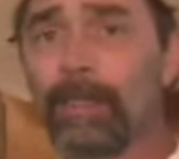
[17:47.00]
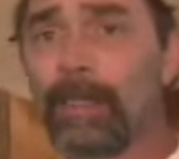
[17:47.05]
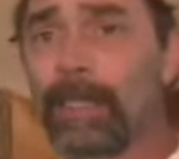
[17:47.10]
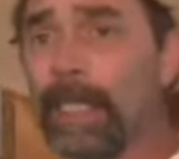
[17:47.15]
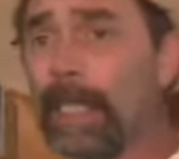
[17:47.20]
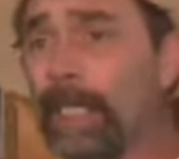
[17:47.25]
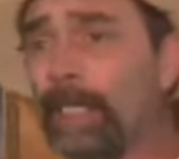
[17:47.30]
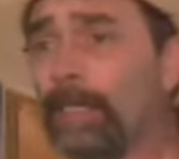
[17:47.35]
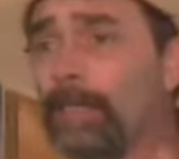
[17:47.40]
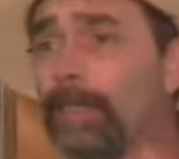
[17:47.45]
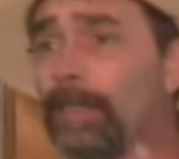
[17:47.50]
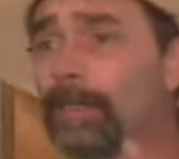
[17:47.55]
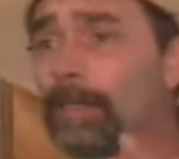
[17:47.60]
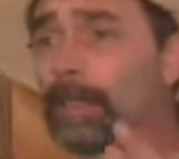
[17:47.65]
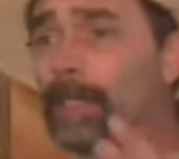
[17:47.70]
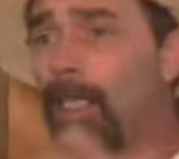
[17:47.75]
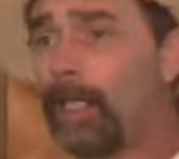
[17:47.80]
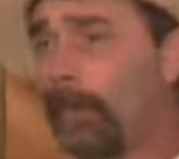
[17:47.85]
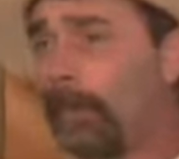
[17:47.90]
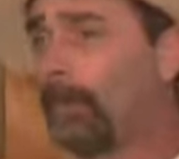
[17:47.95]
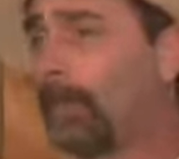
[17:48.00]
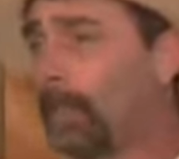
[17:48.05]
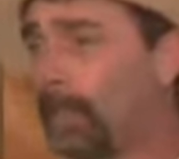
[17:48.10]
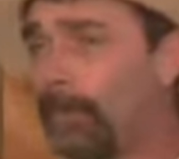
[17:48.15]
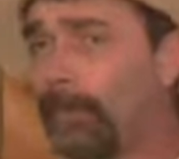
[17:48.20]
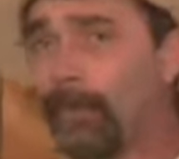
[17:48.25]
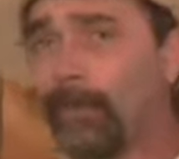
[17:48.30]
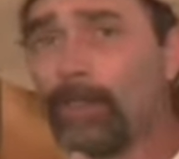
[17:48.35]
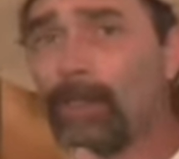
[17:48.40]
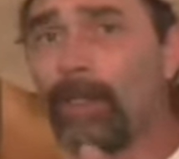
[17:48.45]
can't come
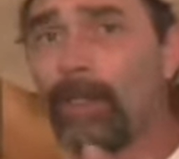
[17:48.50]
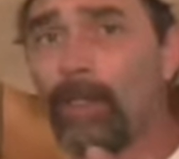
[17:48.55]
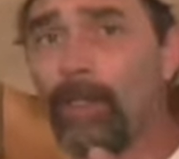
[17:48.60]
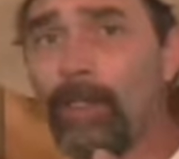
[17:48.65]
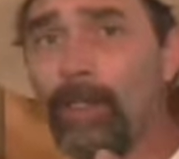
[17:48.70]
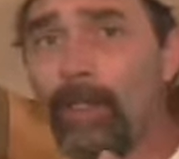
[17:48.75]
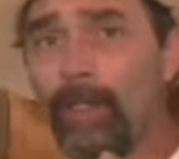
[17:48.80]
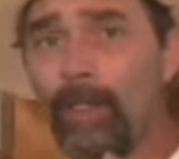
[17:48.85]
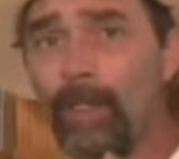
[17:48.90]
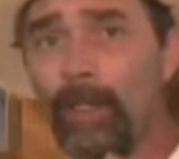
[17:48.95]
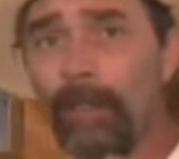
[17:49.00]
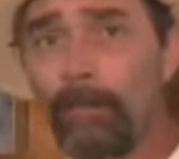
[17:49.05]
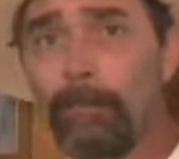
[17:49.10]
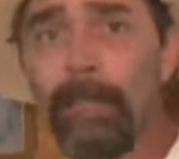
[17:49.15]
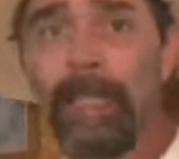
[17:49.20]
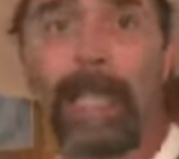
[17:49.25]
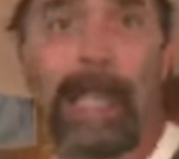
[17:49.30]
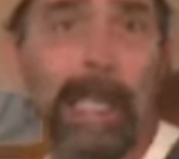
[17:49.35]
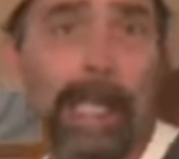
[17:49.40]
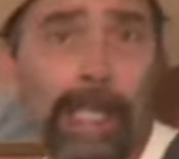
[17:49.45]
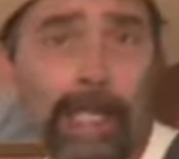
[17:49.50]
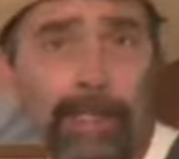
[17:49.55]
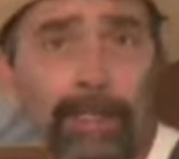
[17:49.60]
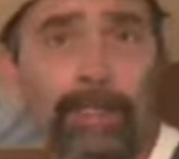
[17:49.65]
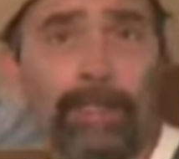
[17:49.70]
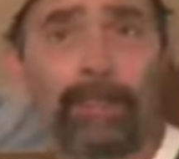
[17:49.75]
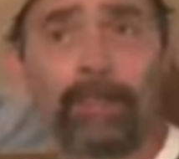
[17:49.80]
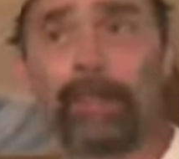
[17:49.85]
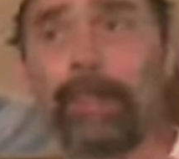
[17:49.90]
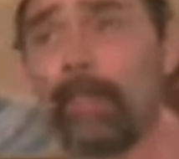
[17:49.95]
up with a
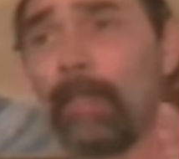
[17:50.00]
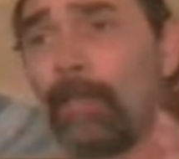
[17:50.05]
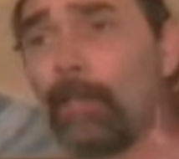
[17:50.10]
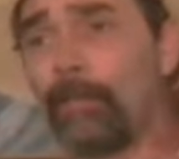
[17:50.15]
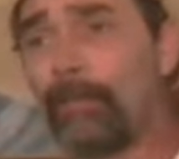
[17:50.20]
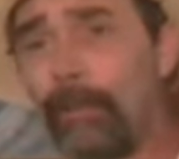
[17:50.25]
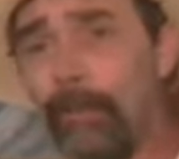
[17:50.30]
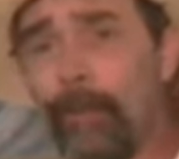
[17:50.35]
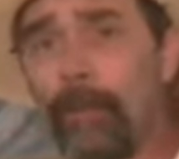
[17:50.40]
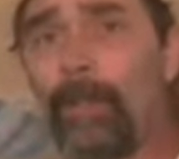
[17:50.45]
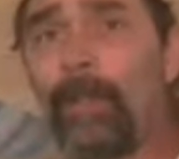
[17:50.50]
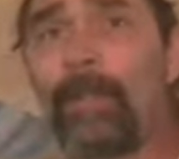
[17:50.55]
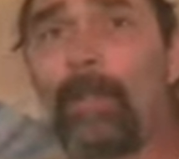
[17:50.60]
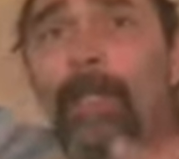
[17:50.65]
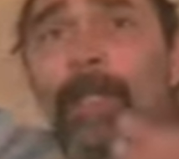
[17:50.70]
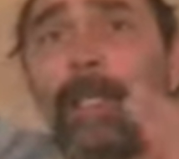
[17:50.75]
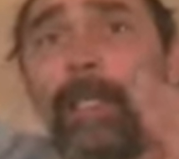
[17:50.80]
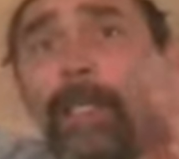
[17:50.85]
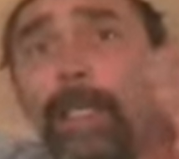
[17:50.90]
plan for